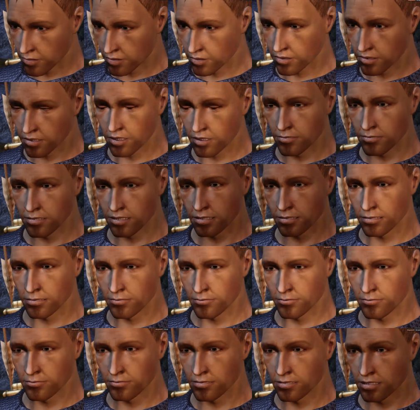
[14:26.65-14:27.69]
Oh, there it is.
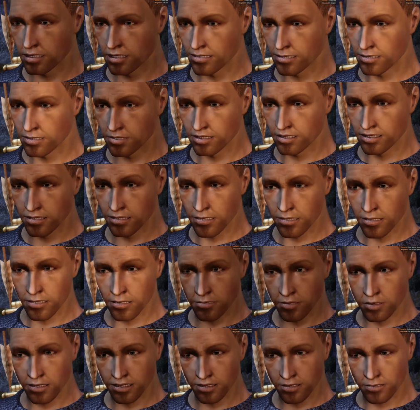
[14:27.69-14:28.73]
Let's see,
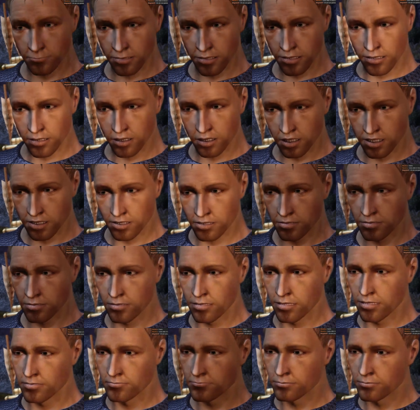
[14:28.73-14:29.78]
how do I explain this?
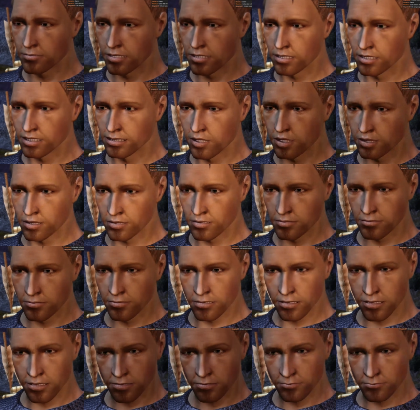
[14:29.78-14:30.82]
I'm a bastard.
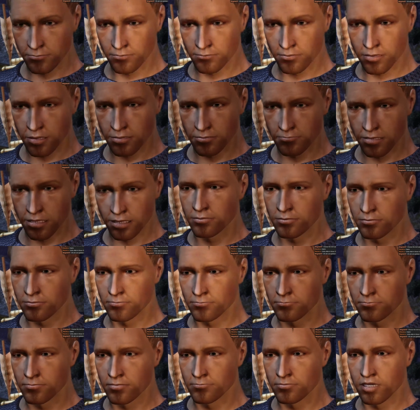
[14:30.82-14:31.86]
And before you make
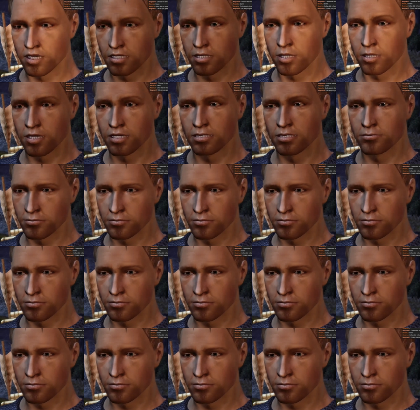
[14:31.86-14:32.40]
my mother was...